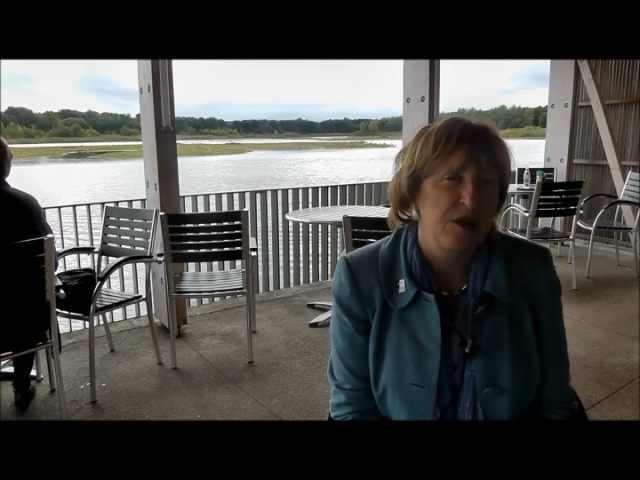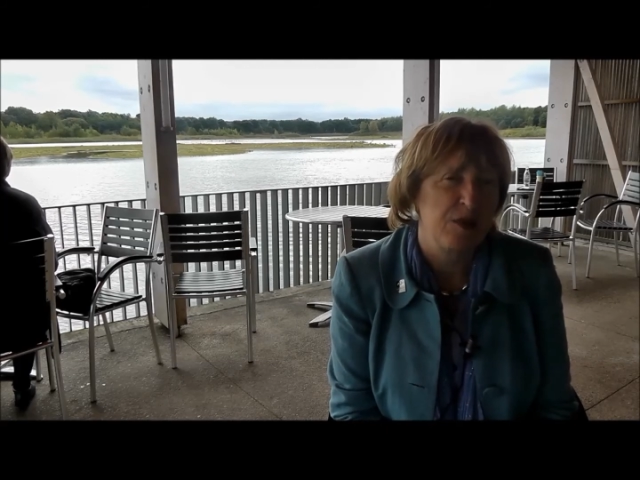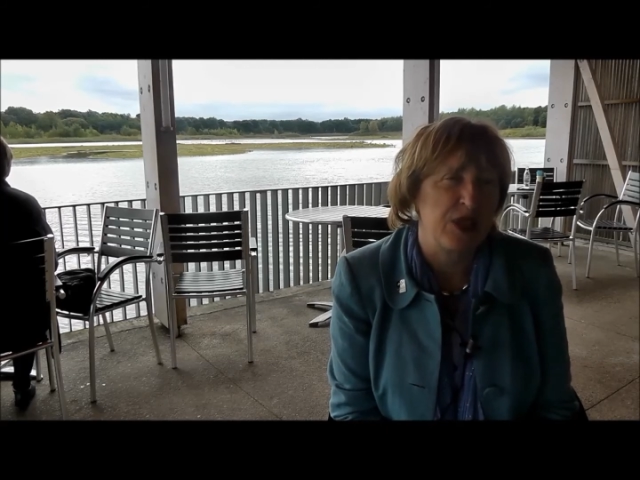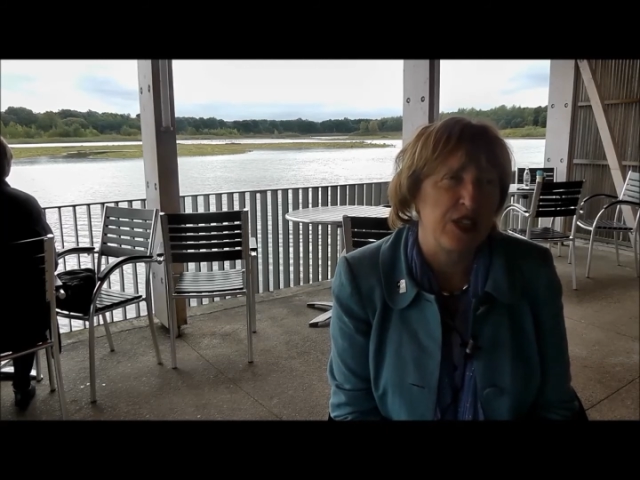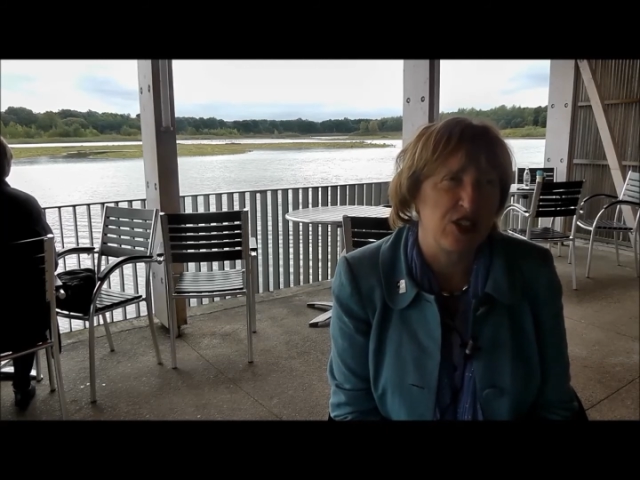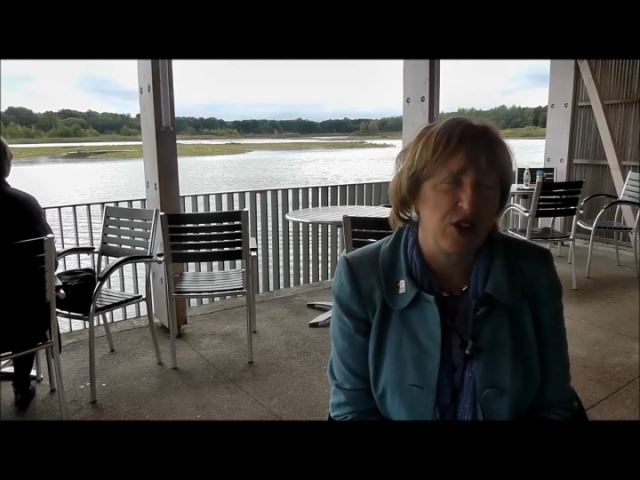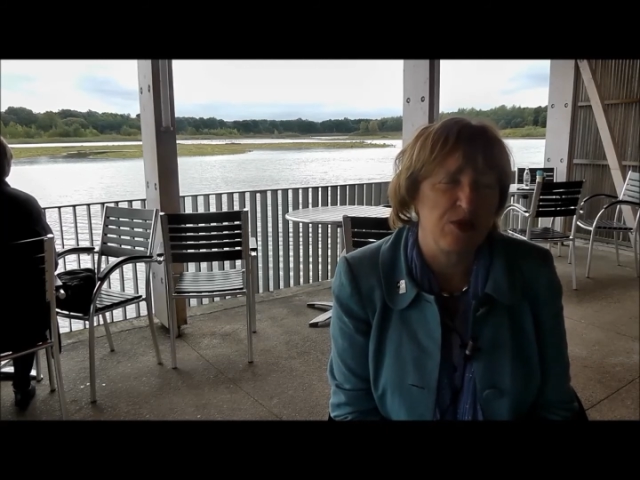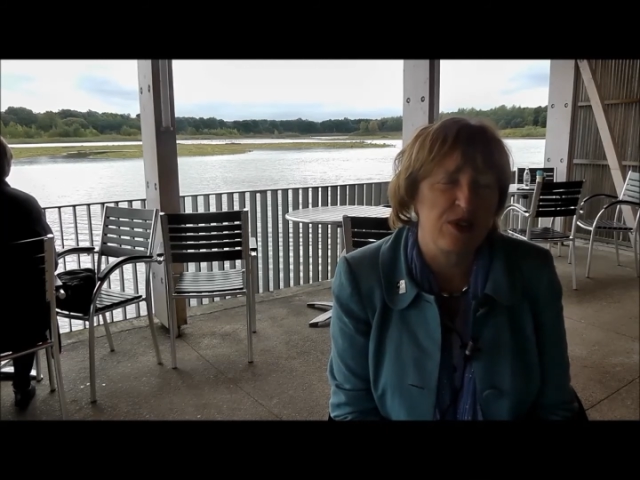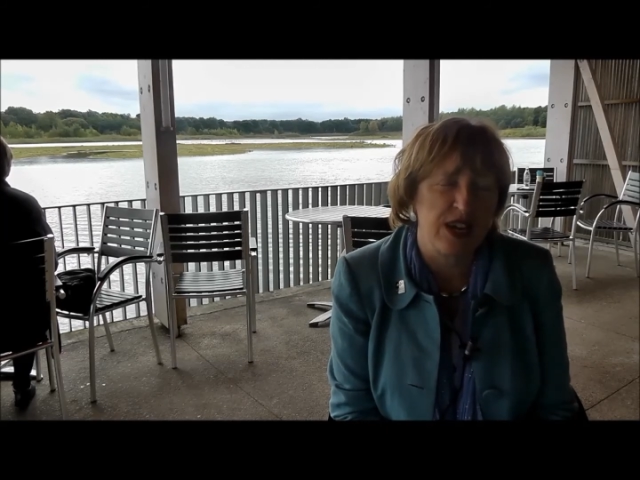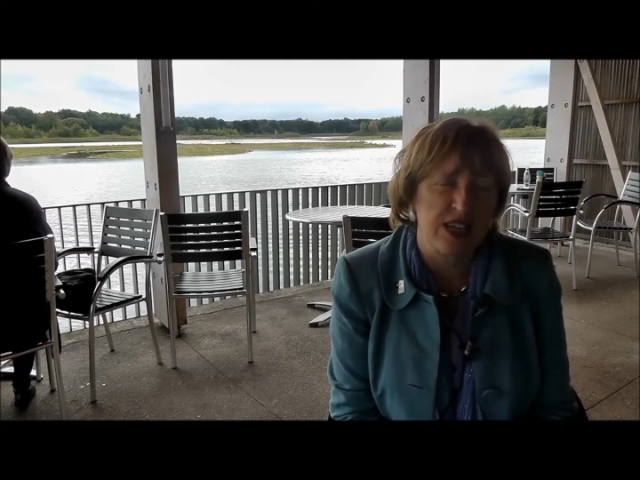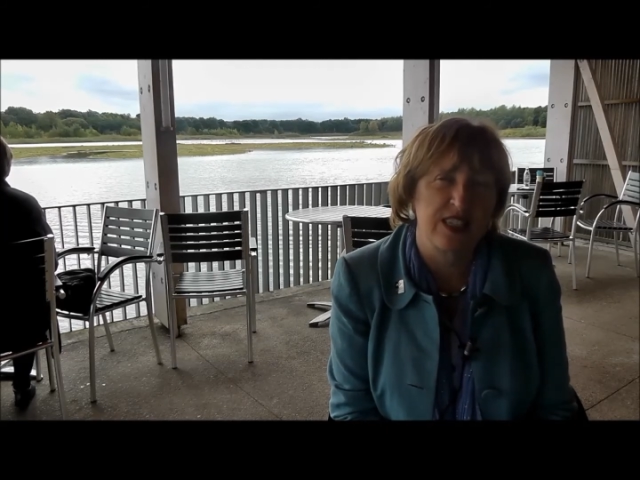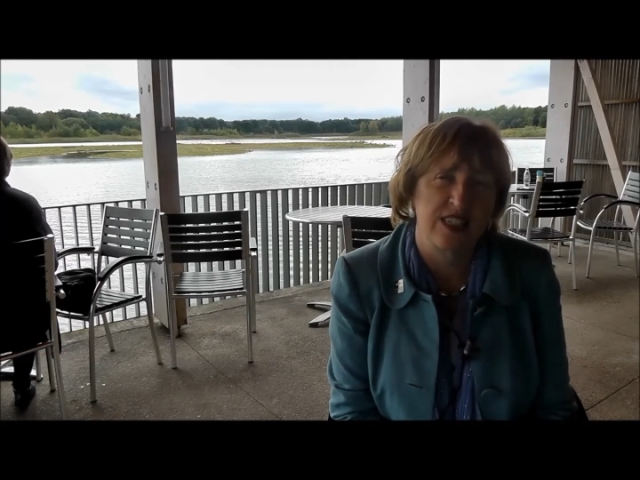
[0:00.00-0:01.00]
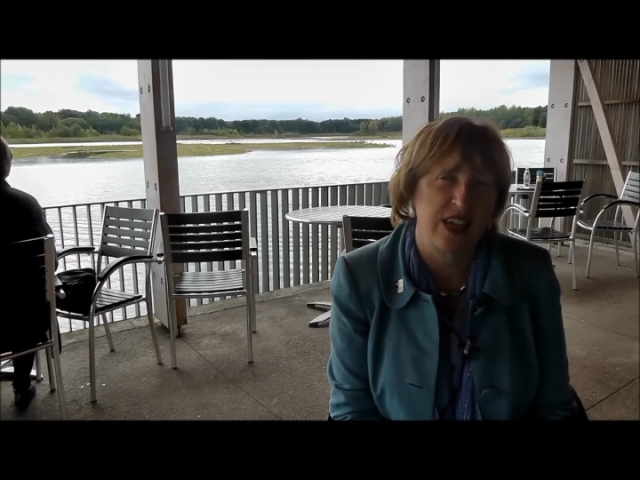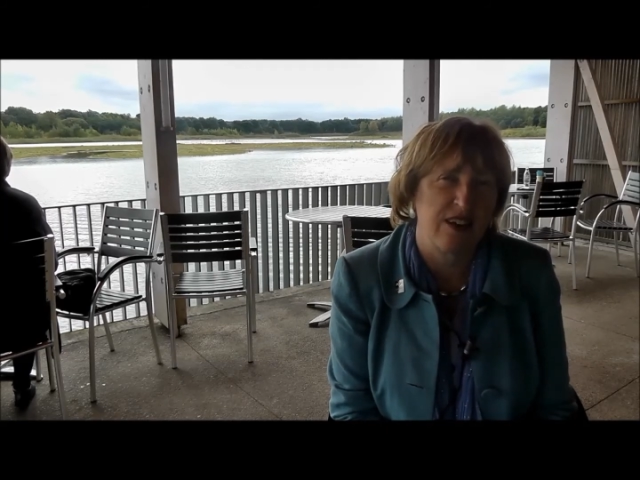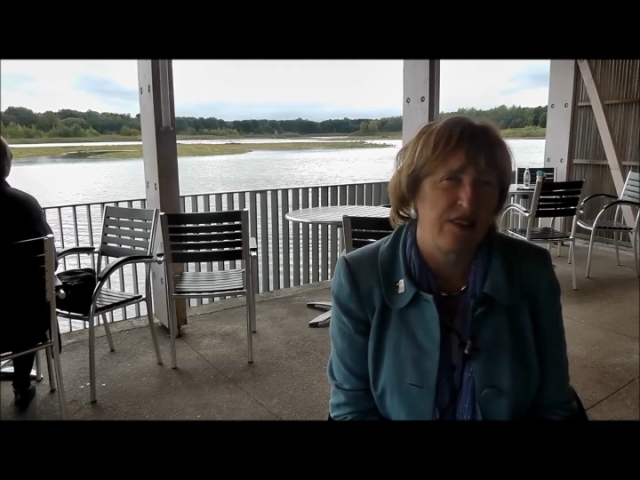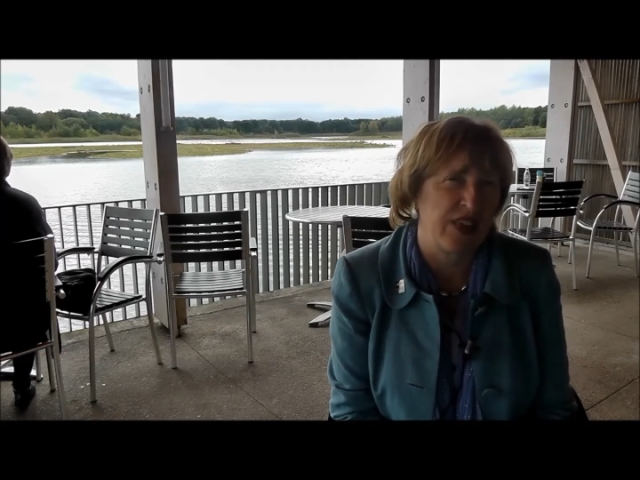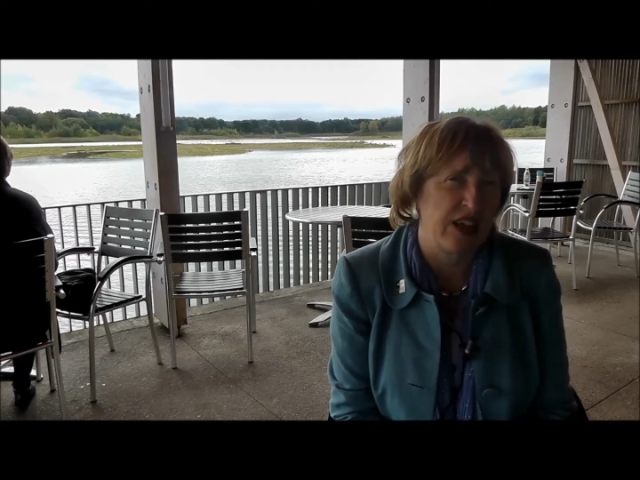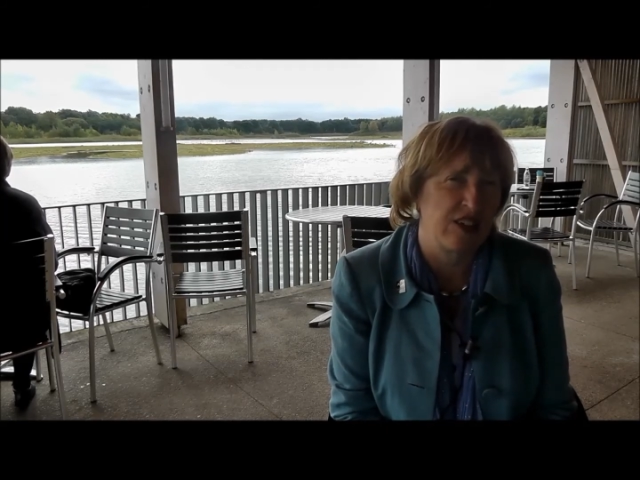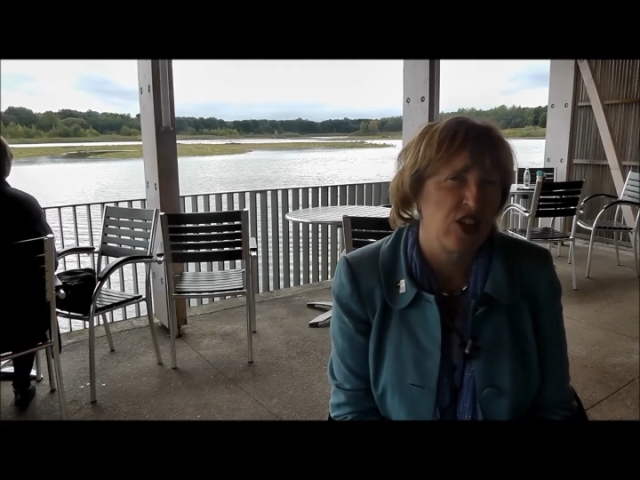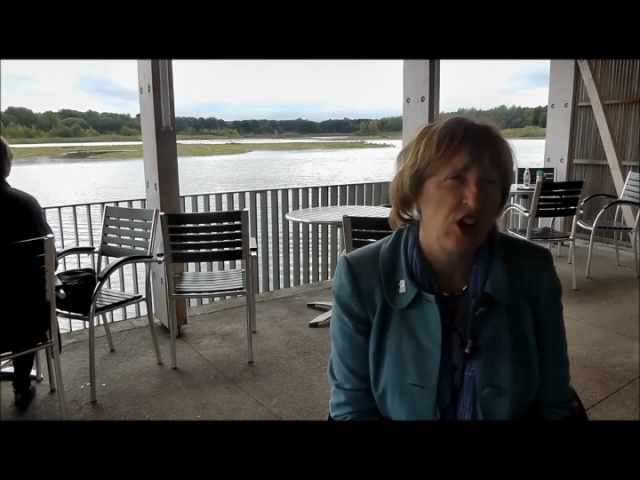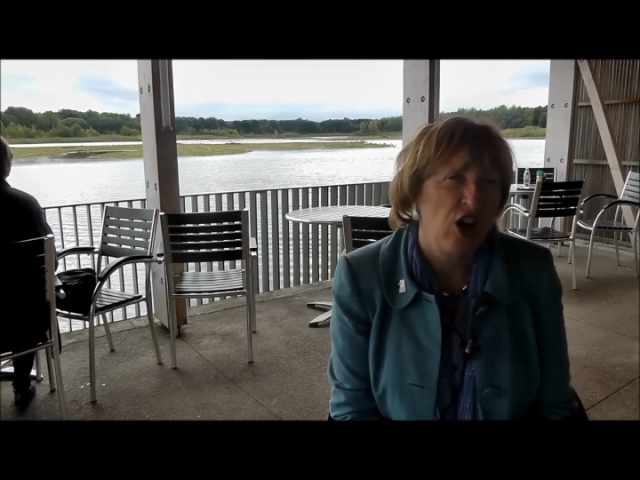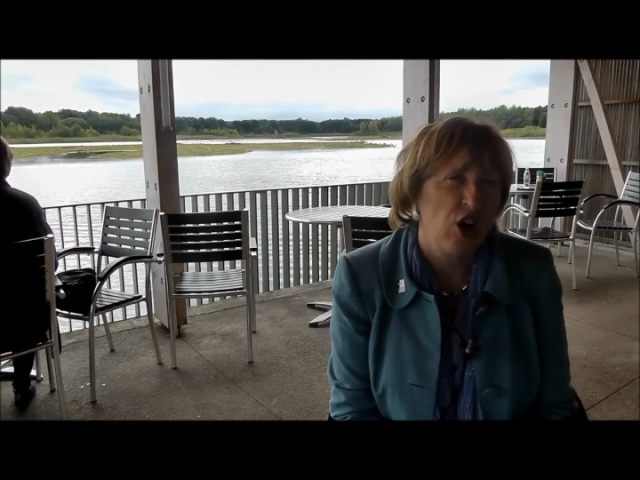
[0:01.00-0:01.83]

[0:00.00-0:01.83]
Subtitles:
but they don't necessarily have that